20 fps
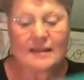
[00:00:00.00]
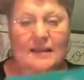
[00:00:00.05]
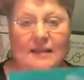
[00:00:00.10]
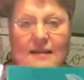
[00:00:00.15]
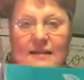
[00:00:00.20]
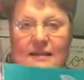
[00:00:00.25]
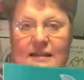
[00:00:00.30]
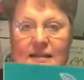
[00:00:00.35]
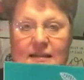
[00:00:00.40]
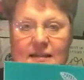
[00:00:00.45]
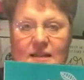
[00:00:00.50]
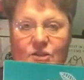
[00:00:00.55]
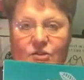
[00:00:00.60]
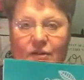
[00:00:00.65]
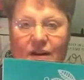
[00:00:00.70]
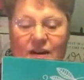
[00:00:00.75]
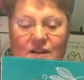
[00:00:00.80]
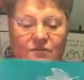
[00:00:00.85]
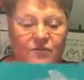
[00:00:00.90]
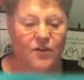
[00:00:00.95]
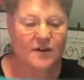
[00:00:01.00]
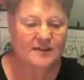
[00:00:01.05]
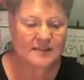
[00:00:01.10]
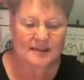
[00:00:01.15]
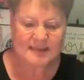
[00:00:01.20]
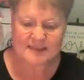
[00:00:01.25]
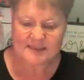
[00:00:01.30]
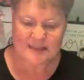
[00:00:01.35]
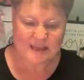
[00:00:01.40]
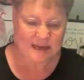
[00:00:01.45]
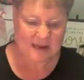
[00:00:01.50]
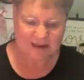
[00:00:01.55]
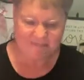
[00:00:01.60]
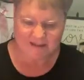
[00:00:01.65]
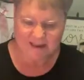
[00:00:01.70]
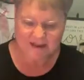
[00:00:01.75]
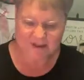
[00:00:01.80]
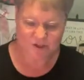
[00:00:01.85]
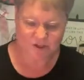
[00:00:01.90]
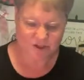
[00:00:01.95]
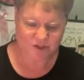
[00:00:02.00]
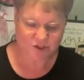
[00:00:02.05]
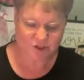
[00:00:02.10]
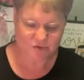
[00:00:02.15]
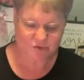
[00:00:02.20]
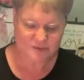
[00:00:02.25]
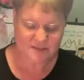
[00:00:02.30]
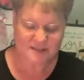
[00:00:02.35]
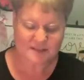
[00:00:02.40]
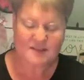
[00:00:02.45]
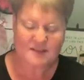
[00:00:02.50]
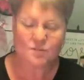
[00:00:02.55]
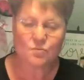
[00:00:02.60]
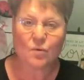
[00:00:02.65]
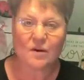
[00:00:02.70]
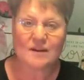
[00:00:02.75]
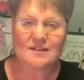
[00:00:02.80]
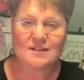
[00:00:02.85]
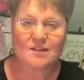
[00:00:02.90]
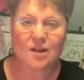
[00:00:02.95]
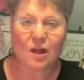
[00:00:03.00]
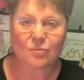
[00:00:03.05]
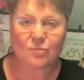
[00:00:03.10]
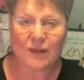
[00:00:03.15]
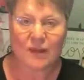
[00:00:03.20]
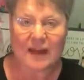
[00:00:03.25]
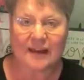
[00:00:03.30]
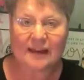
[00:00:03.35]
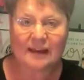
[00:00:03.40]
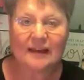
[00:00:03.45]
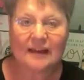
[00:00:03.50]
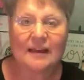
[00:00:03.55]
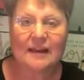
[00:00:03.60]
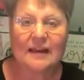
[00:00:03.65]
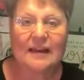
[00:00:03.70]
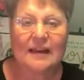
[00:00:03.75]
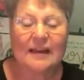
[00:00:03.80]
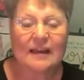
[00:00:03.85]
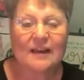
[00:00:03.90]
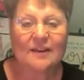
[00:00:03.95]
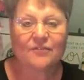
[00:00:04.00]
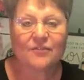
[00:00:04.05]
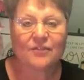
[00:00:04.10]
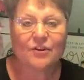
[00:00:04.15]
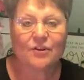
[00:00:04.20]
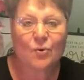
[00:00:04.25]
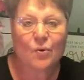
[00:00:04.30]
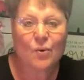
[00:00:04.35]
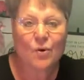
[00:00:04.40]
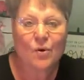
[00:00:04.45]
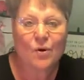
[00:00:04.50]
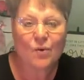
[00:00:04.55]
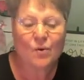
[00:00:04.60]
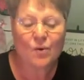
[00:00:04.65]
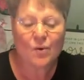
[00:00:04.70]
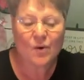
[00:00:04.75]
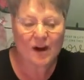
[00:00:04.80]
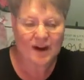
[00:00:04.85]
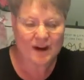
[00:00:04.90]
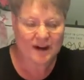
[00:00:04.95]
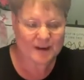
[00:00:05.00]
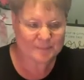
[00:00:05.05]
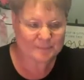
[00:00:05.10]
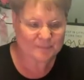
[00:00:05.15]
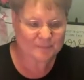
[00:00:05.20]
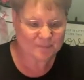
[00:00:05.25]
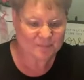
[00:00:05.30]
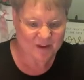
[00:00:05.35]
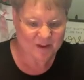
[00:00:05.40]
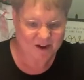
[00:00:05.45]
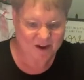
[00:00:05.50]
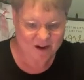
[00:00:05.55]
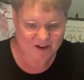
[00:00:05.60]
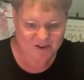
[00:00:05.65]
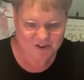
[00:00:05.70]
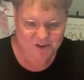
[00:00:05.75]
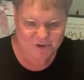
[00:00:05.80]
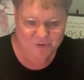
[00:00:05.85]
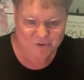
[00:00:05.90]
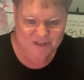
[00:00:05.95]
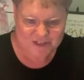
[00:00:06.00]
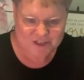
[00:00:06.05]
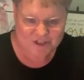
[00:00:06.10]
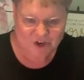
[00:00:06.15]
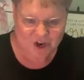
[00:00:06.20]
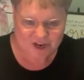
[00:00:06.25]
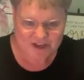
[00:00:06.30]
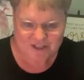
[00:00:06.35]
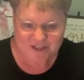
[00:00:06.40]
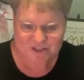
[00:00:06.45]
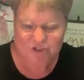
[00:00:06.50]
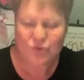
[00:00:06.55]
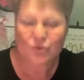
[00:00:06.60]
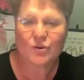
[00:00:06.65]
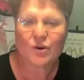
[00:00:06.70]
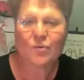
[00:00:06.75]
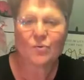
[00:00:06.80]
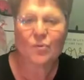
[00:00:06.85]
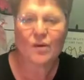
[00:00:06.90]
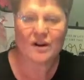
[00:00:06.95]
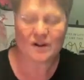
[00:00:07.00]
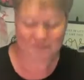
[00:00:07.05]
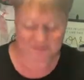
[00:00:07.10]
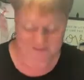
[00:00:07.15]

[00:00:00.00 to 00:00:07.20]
This is the transfer. As I said, I've actually used this once already. If you are new to Club Couture, one of